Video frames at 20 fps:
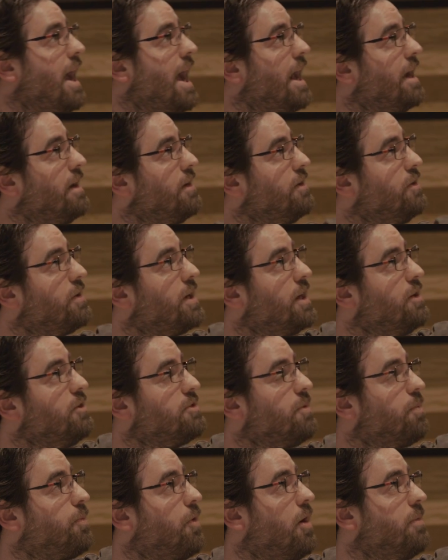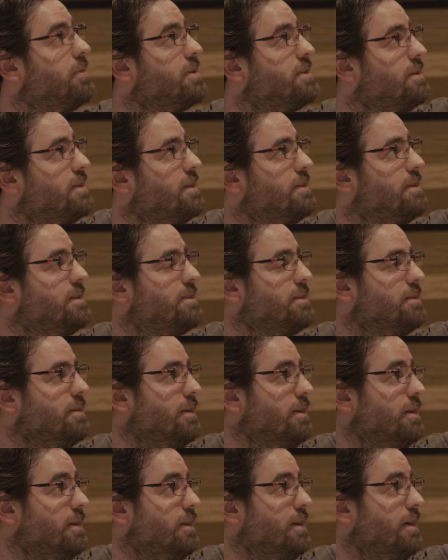And you can use a promise, and this is,
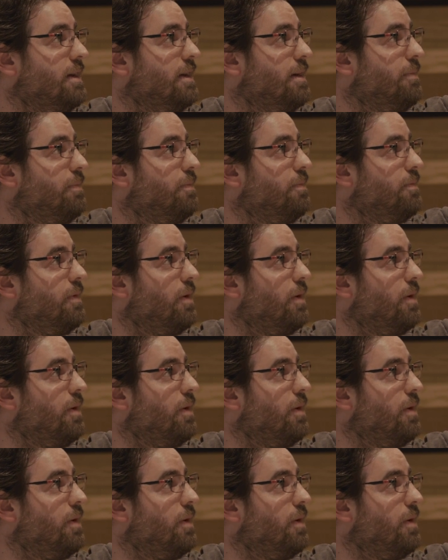uh,